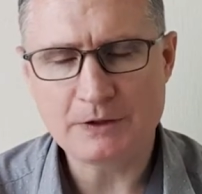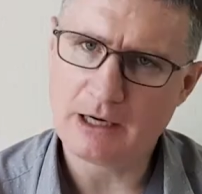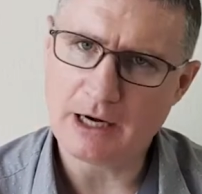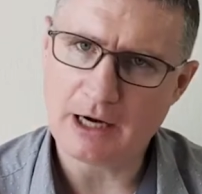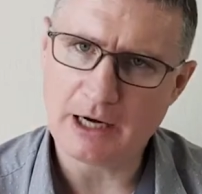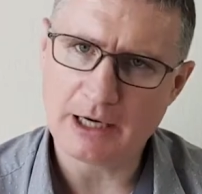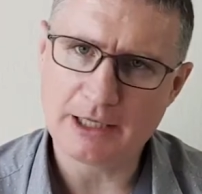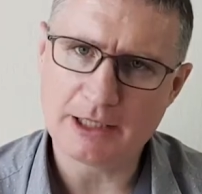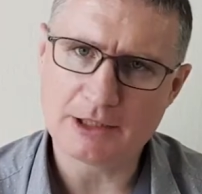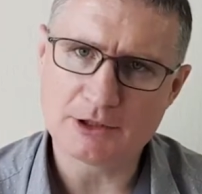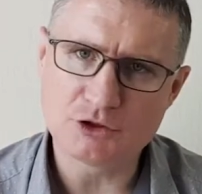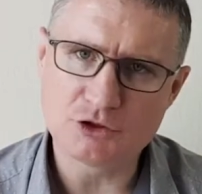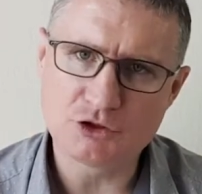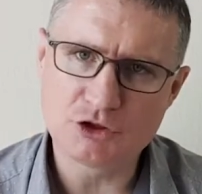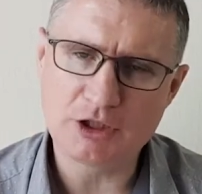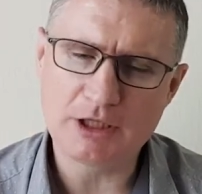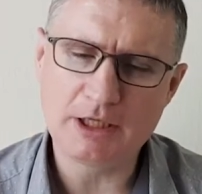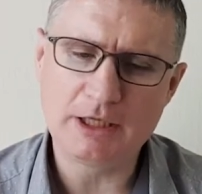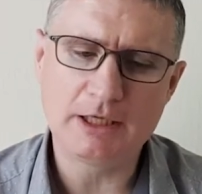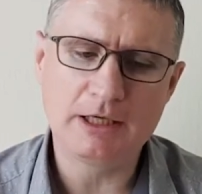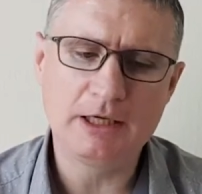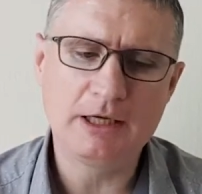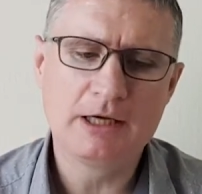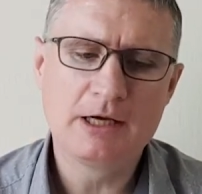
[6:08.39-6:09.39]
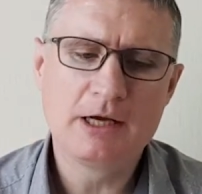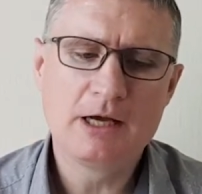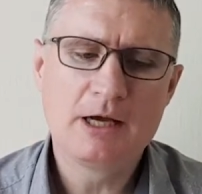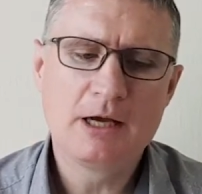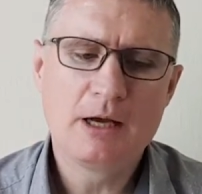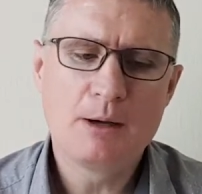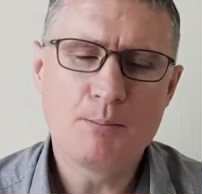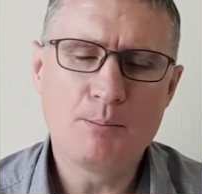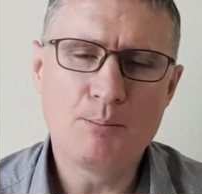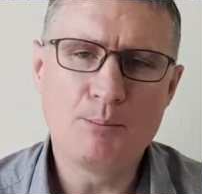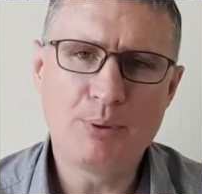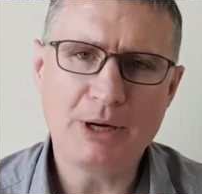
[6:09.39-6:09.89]
Ing,
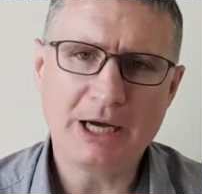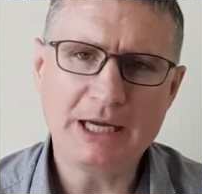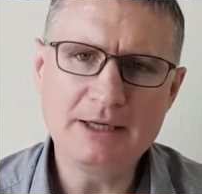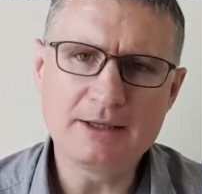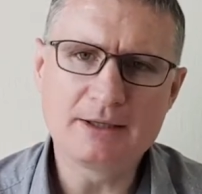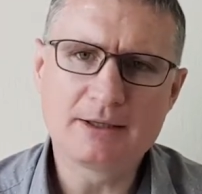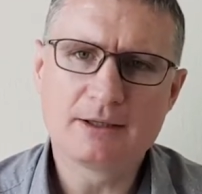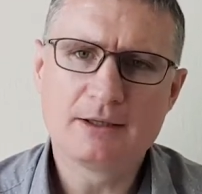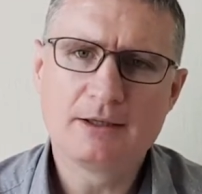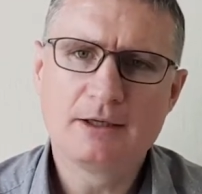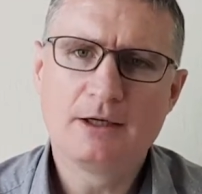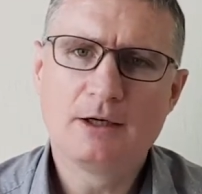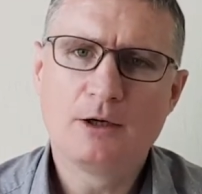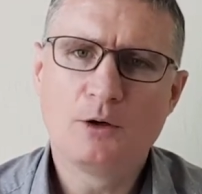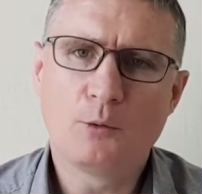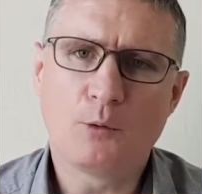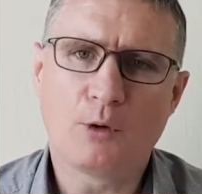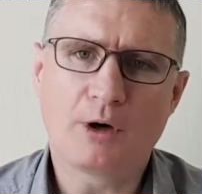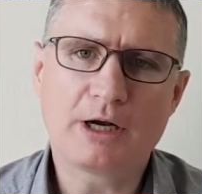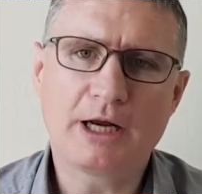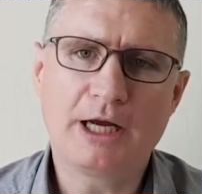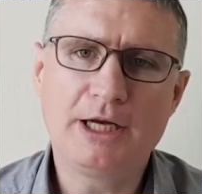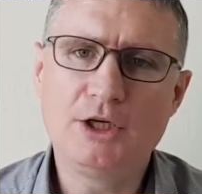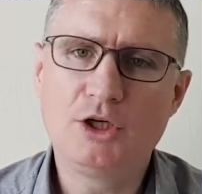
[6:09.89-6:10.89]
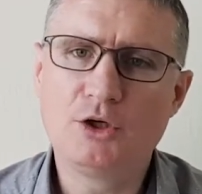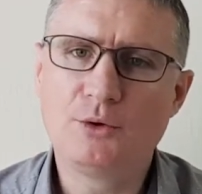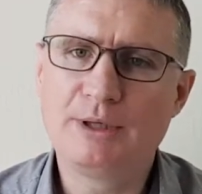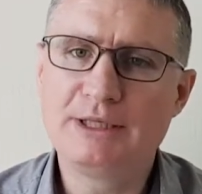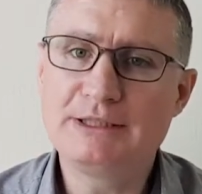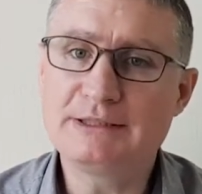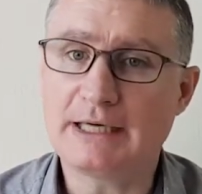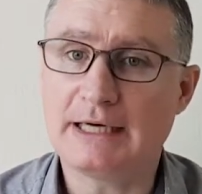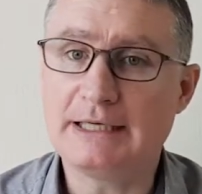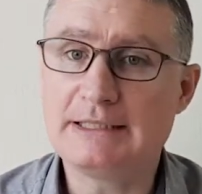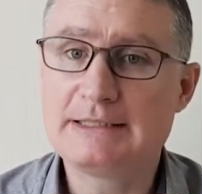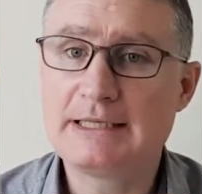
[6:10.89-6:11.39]
bake, what I do
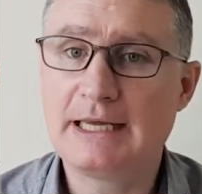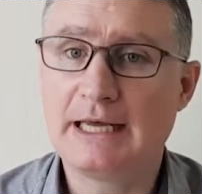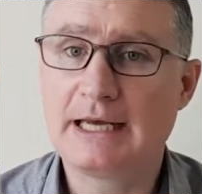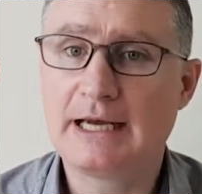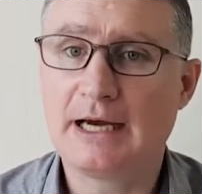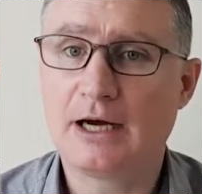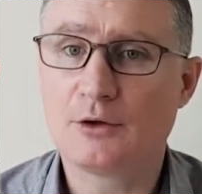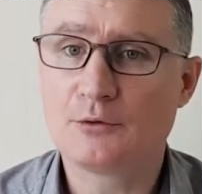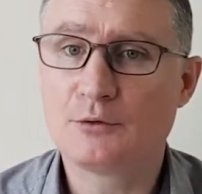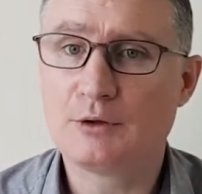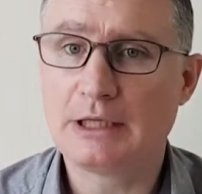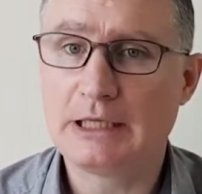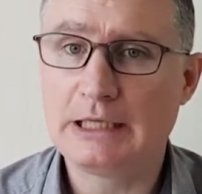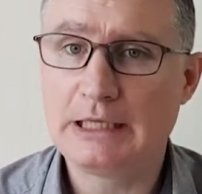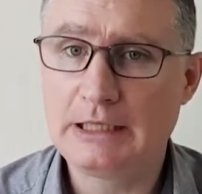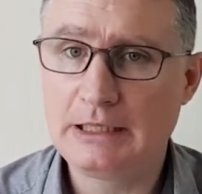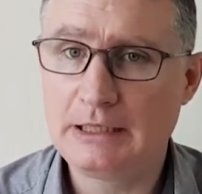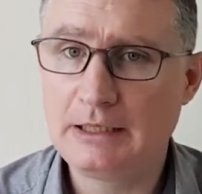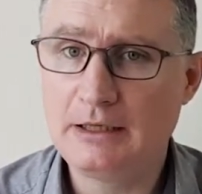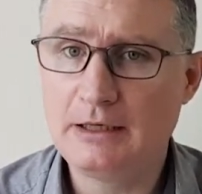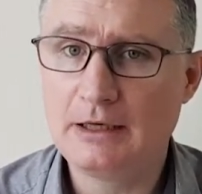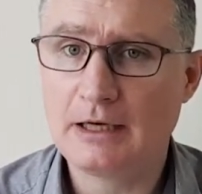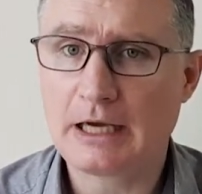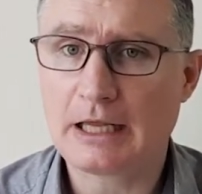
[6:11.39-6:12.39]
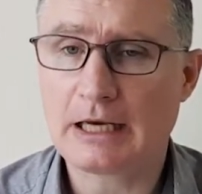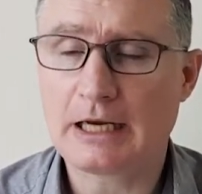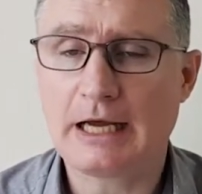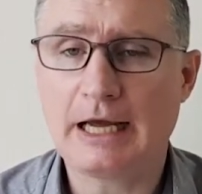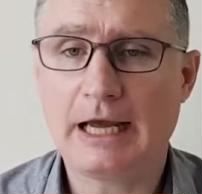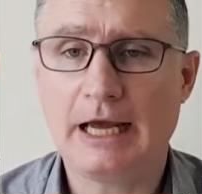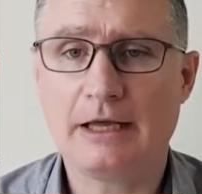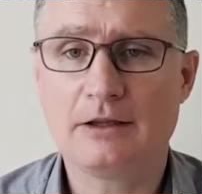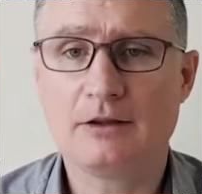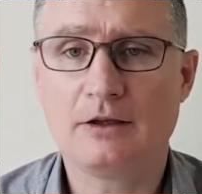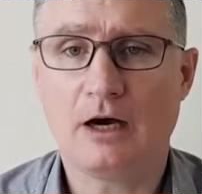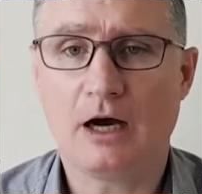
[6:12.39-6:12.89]
is I take out the e and I
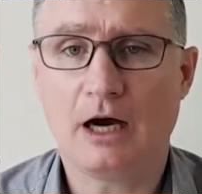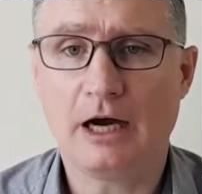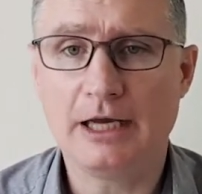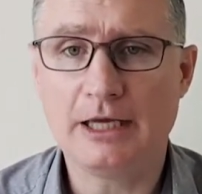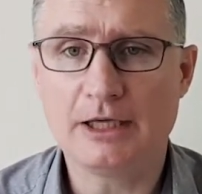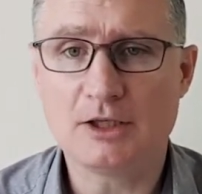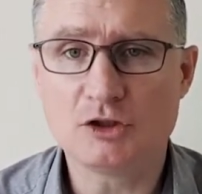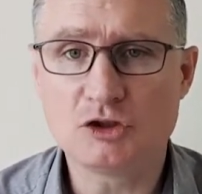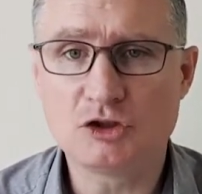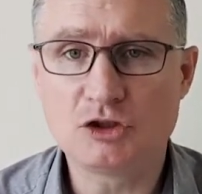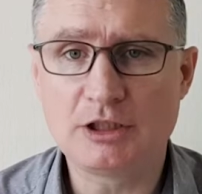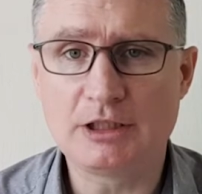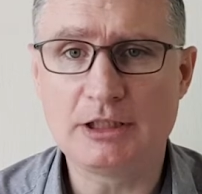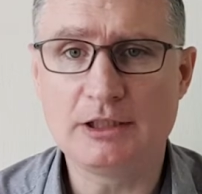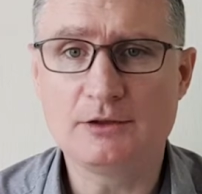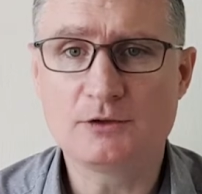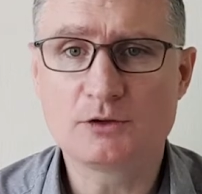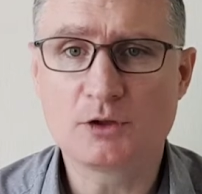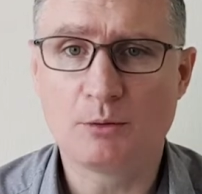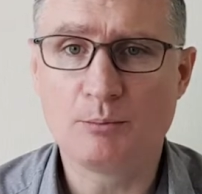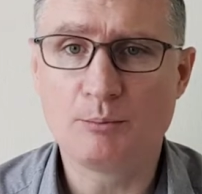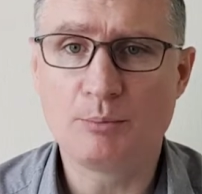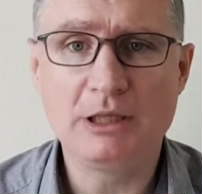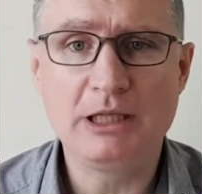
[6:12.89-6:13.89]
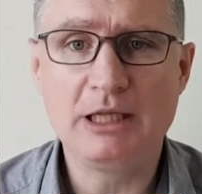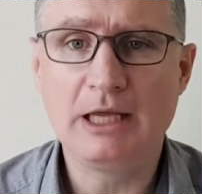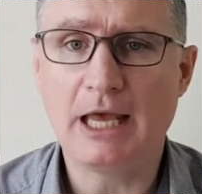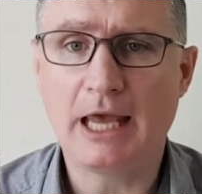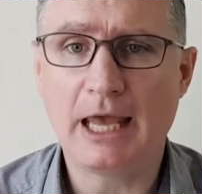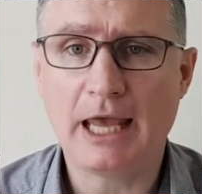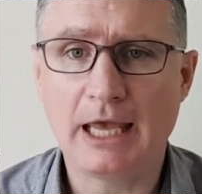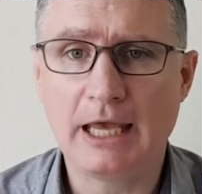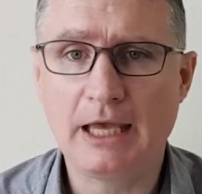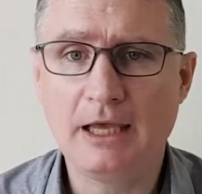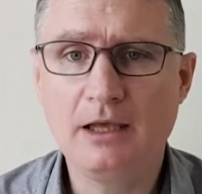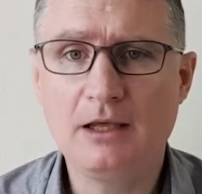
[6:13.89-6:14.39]
add the ing. So
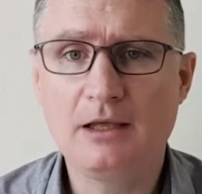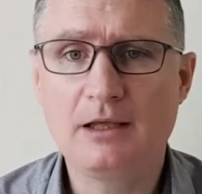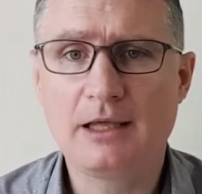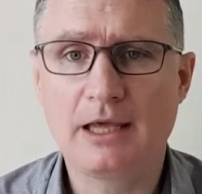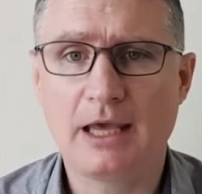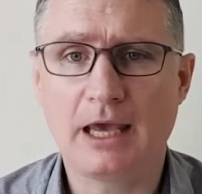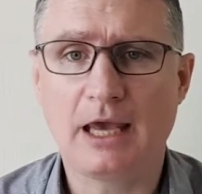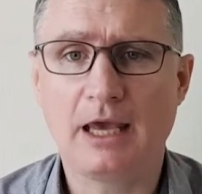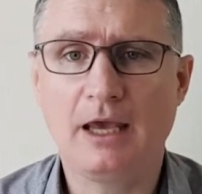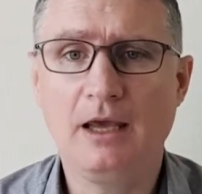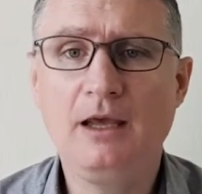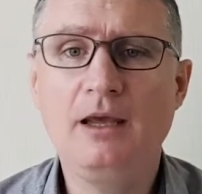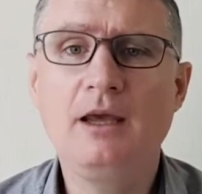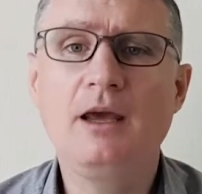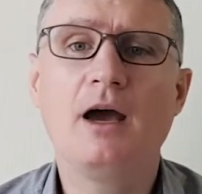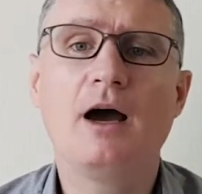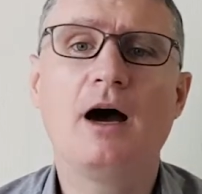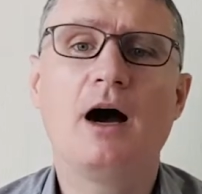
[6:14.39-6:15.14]
baking.